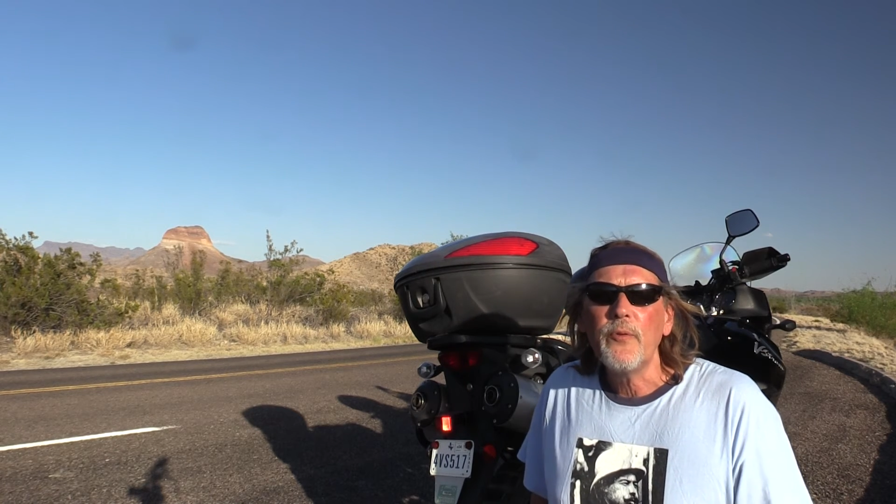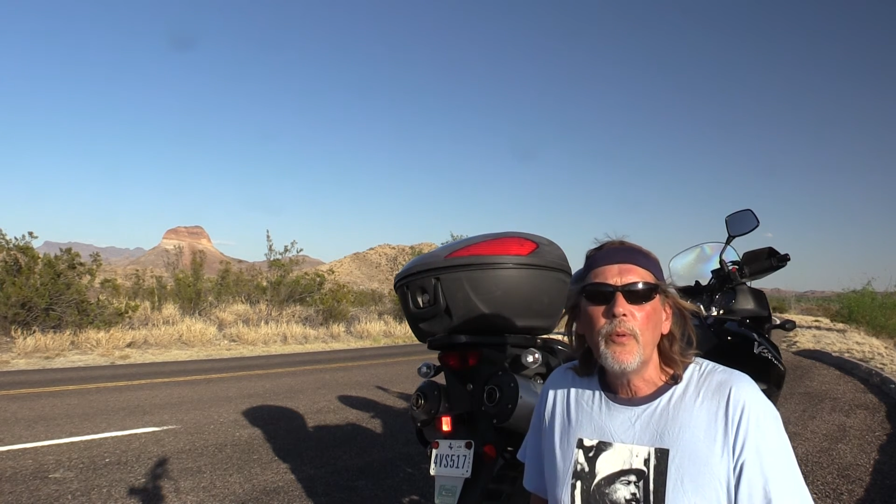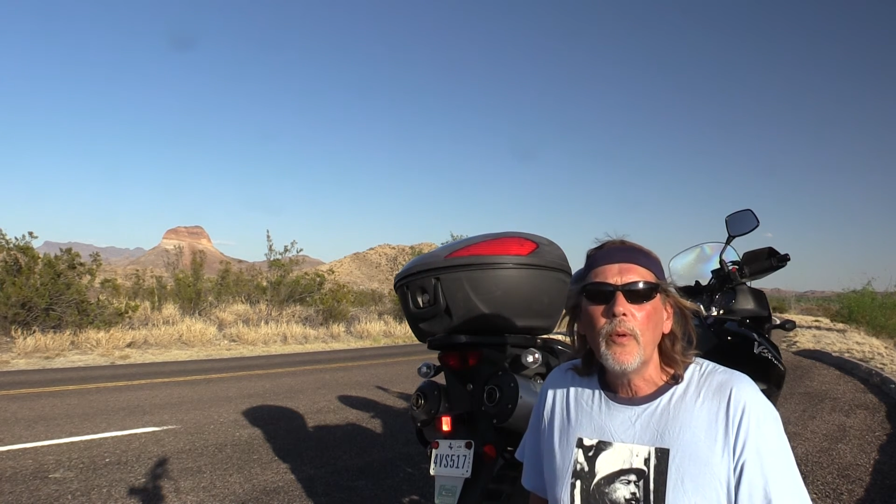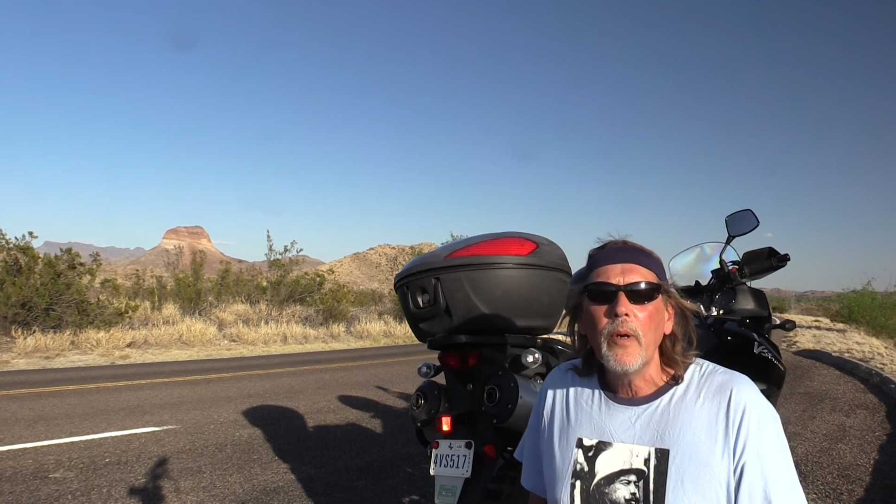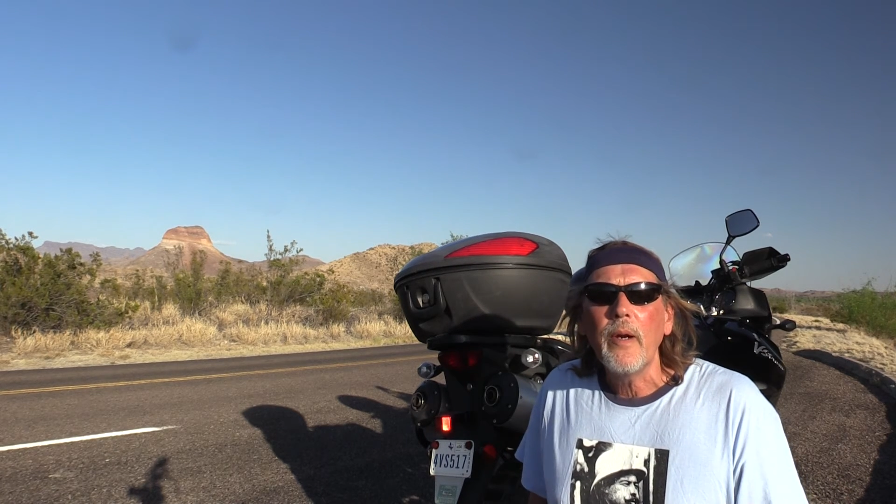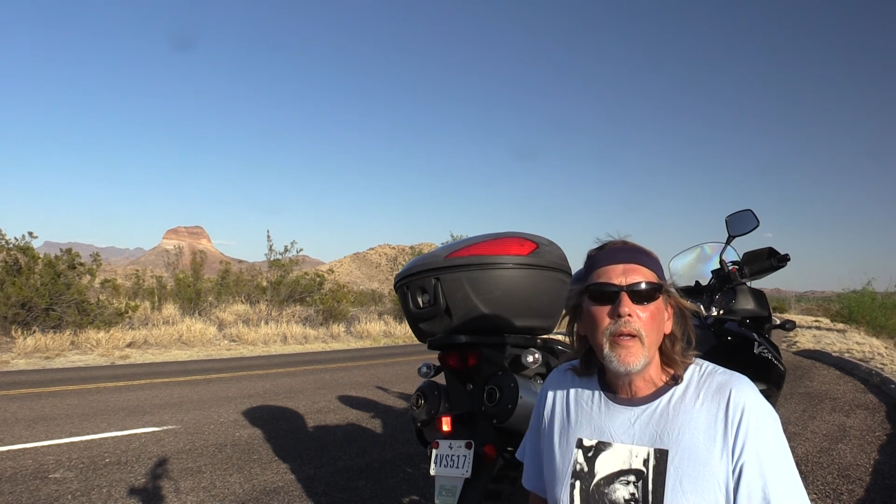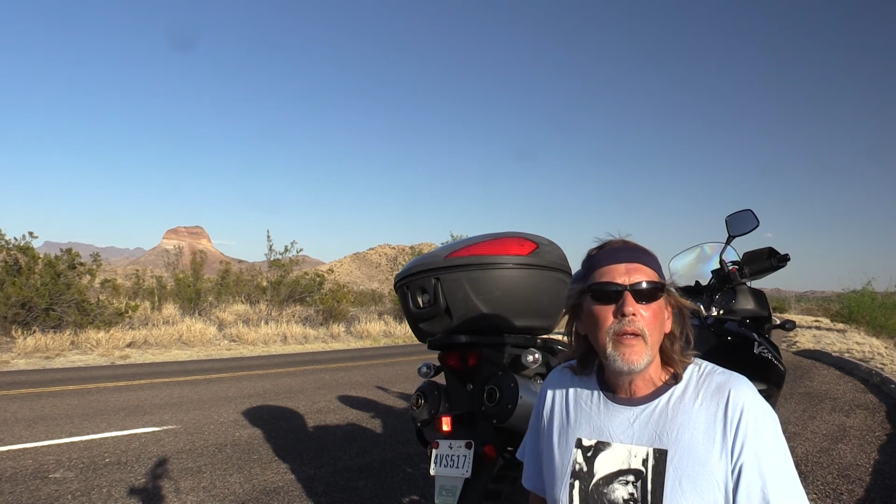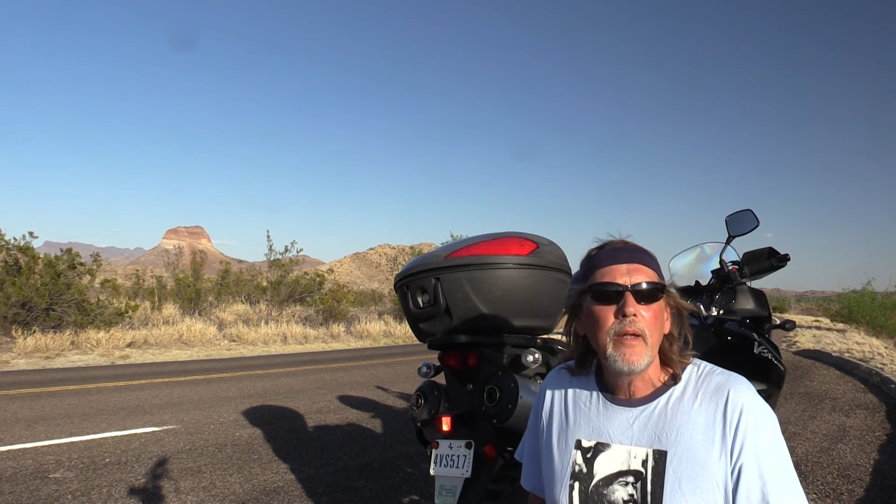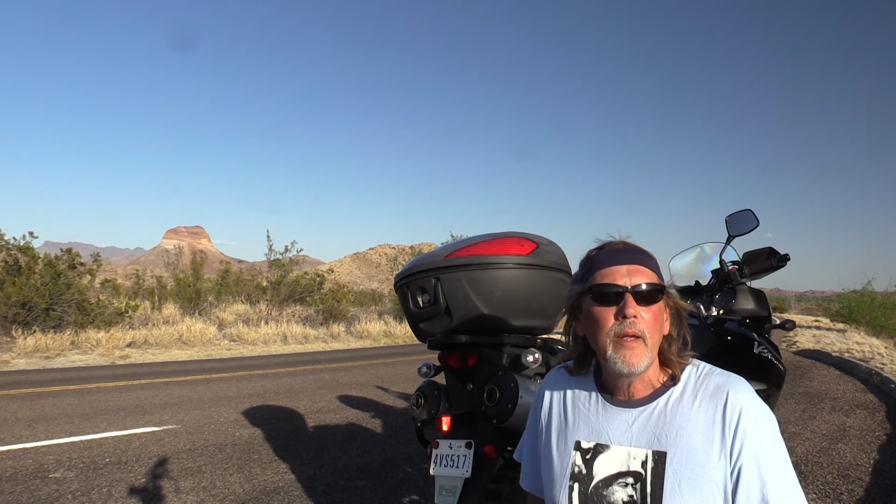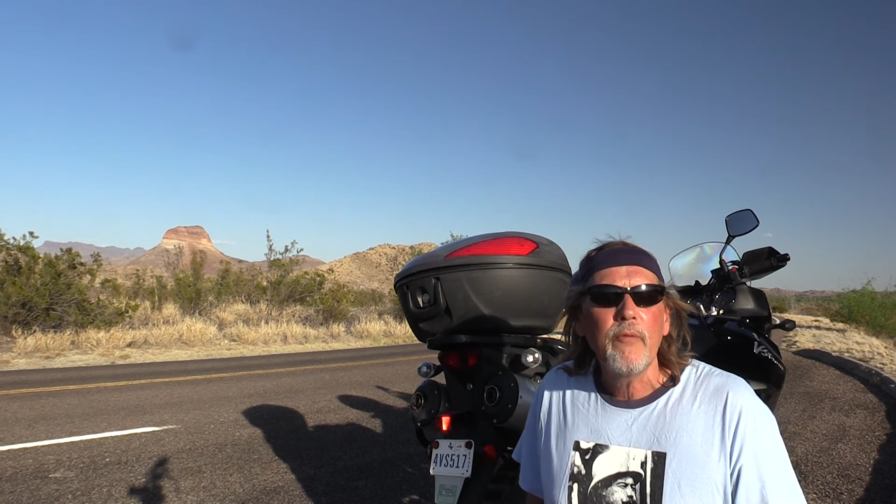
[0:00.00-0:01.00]
aboard.
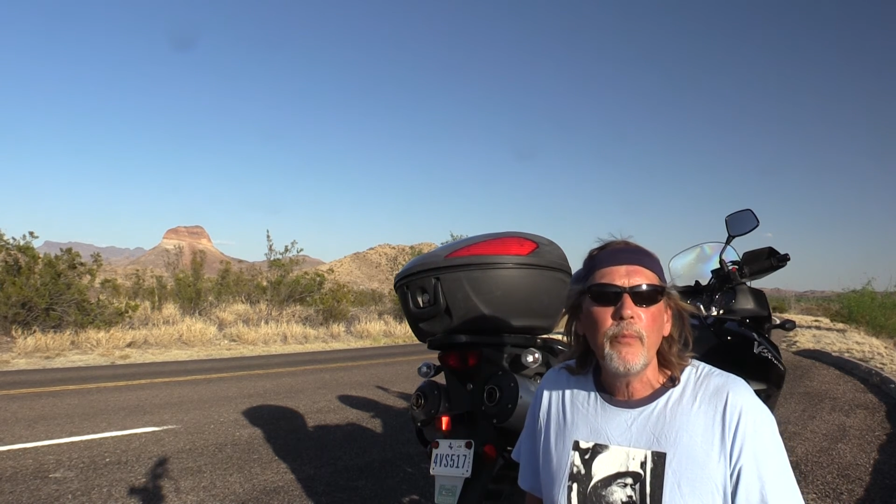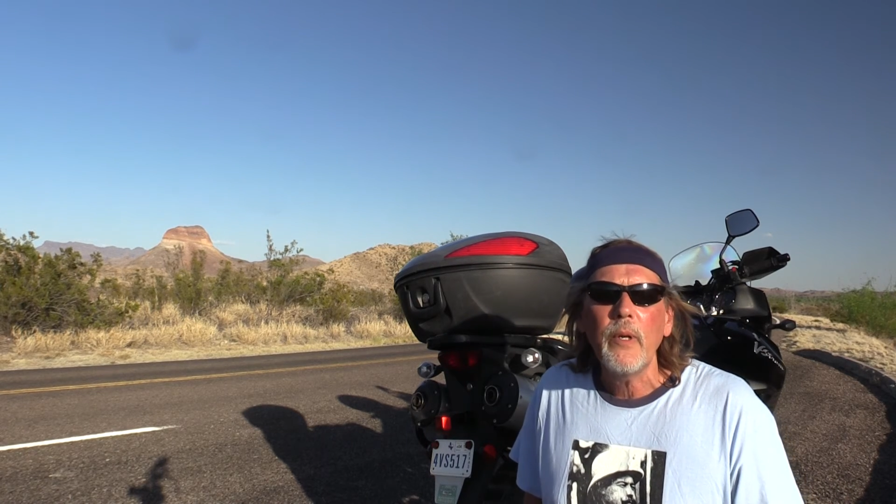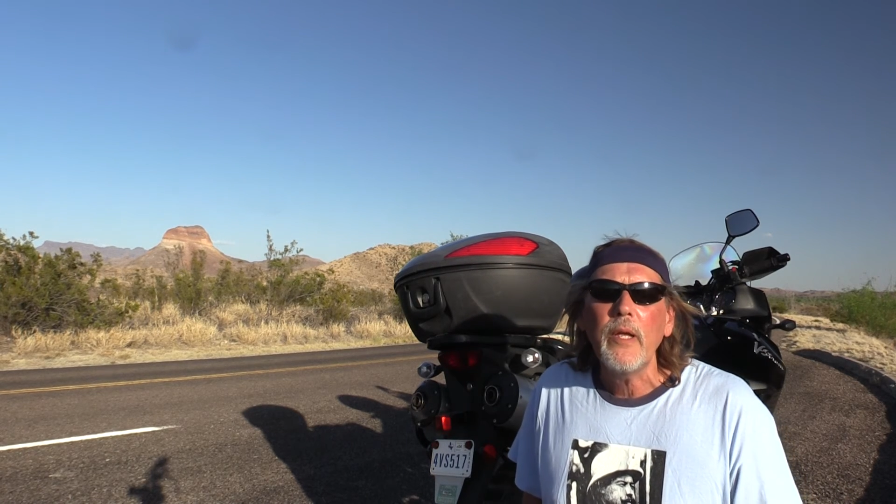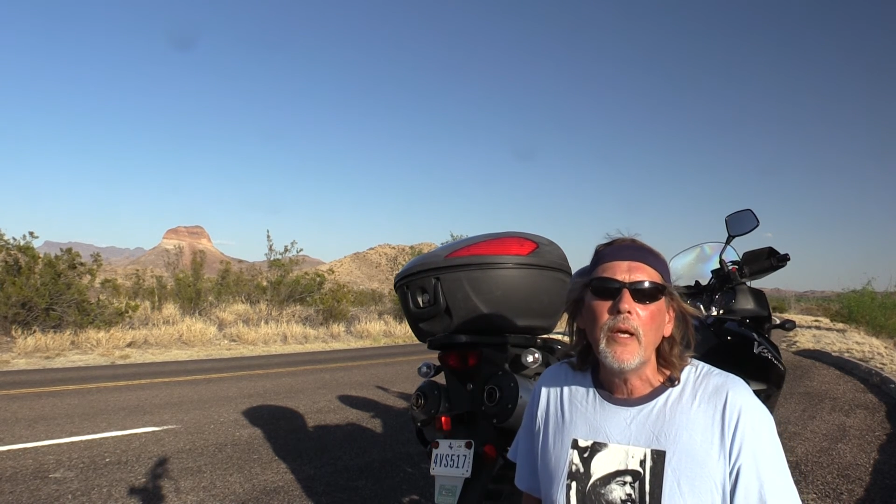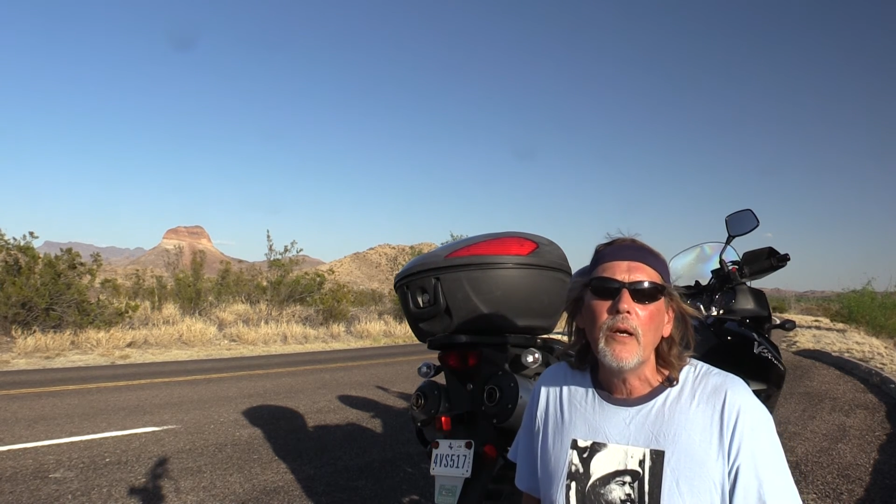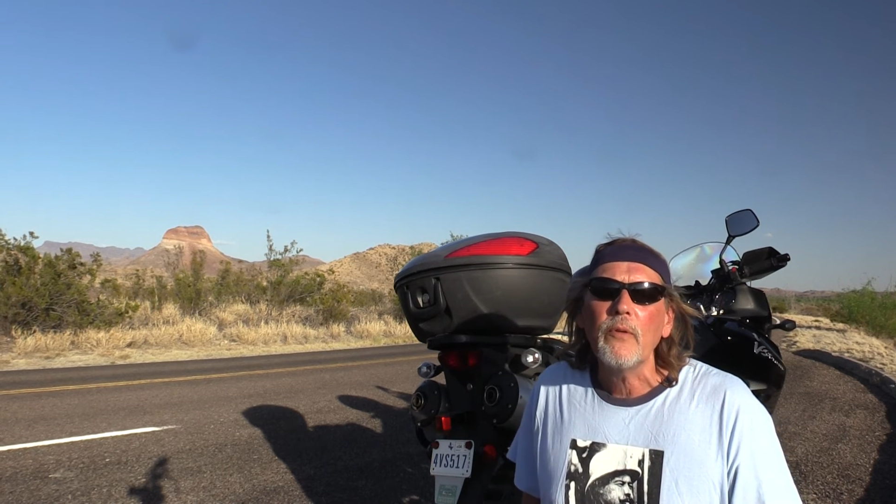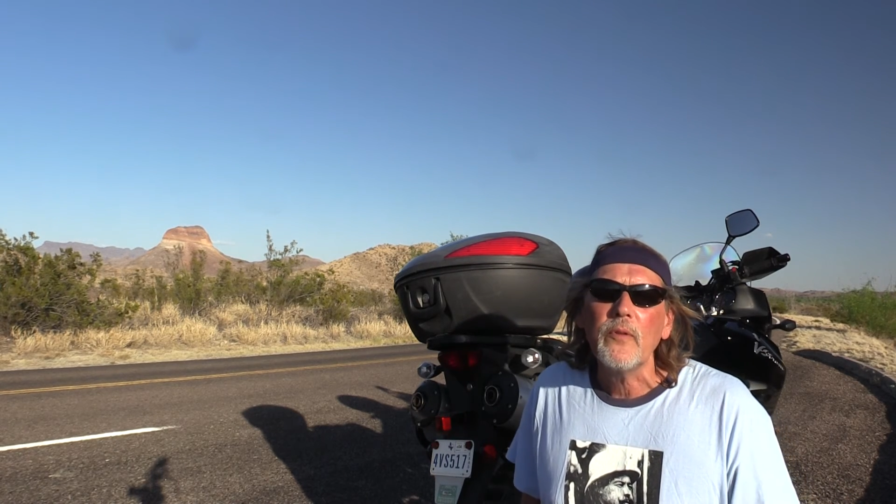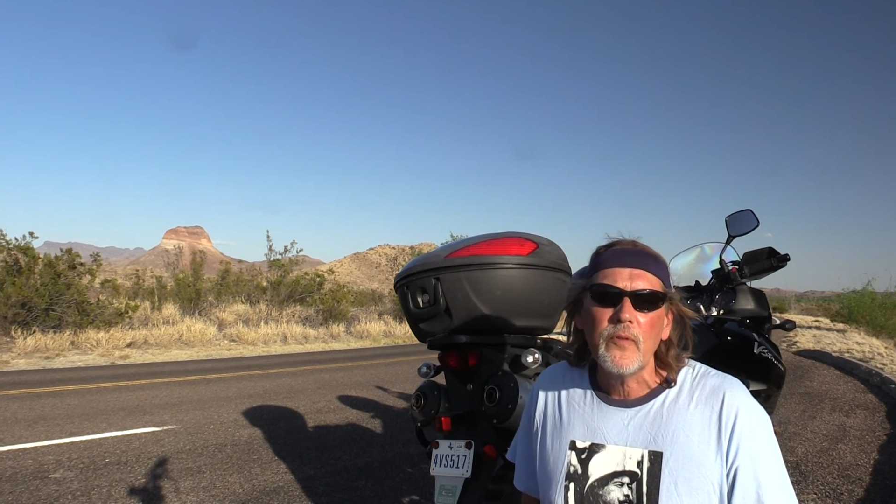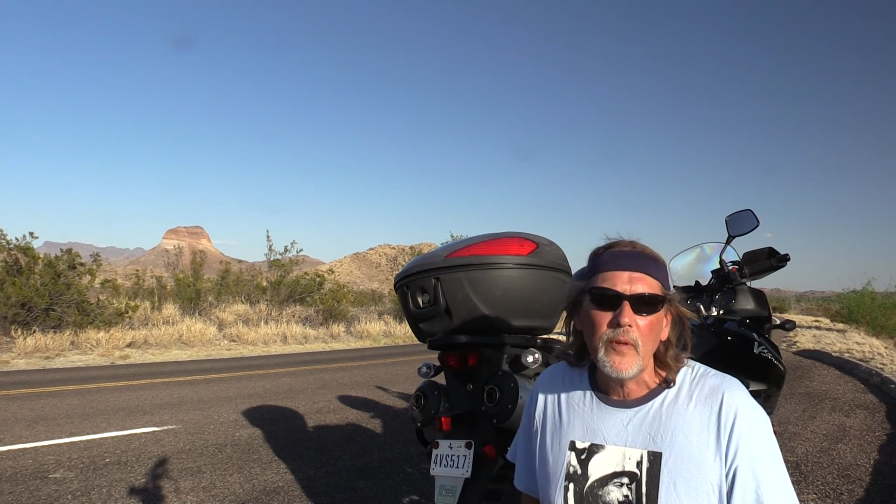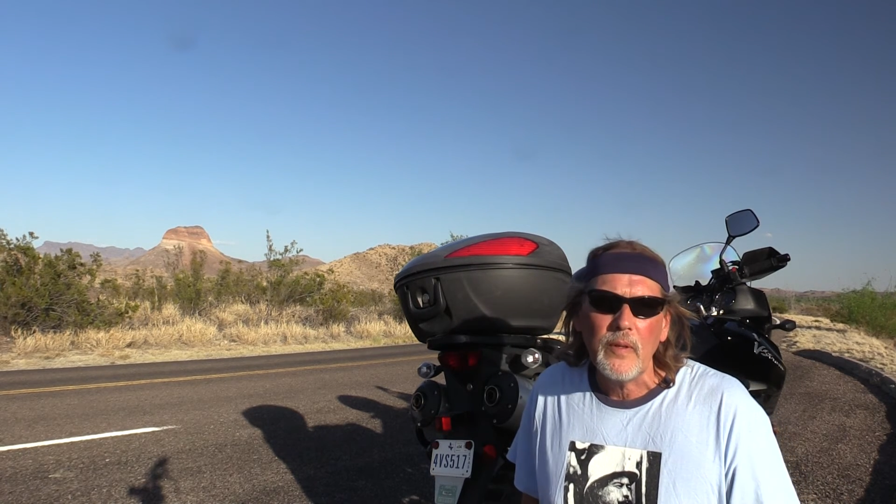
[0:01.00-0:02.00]
Everybody
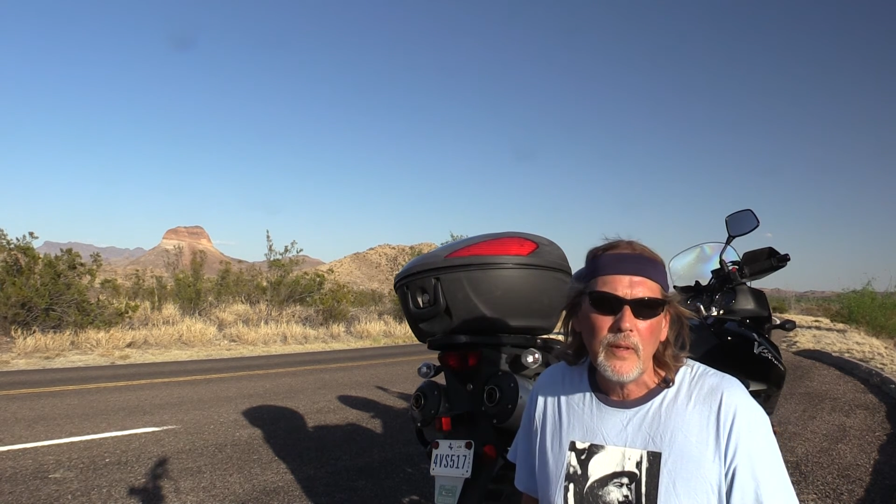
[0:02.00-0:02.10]
counts.